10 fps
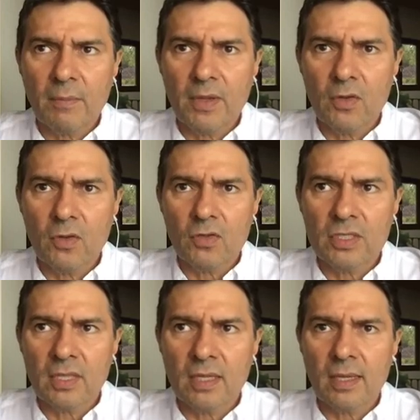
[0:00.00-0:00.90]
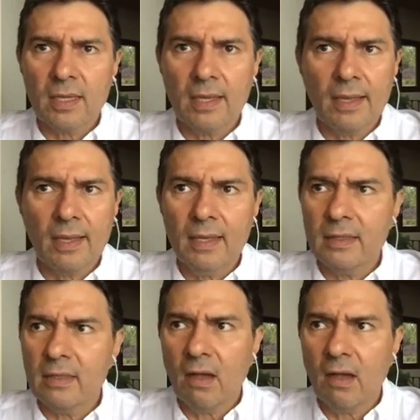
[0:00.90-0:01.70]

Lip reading: be using it in